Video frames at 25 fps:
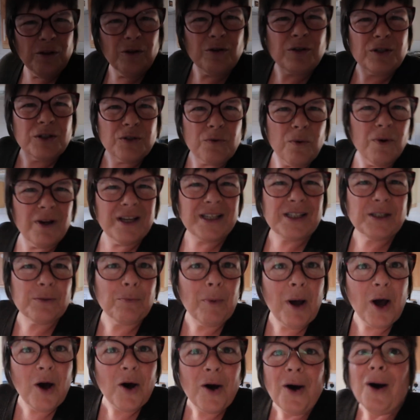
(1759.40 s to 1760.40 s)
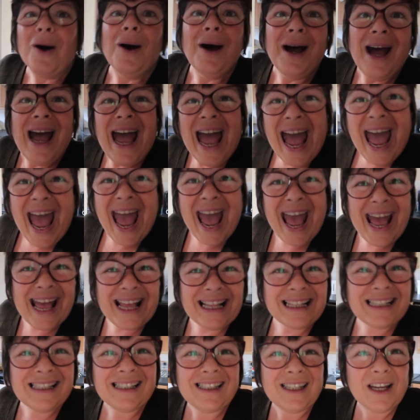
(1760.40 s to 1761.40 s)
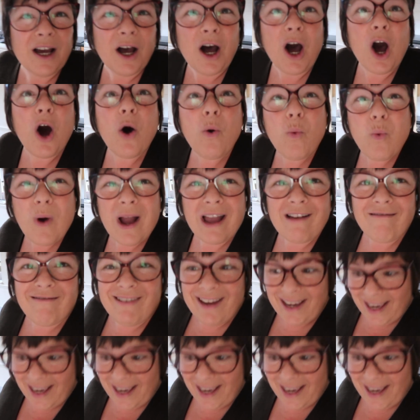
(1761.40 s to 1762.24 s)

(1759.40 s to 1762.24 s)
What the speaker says: Looks quite smart. And I'll wear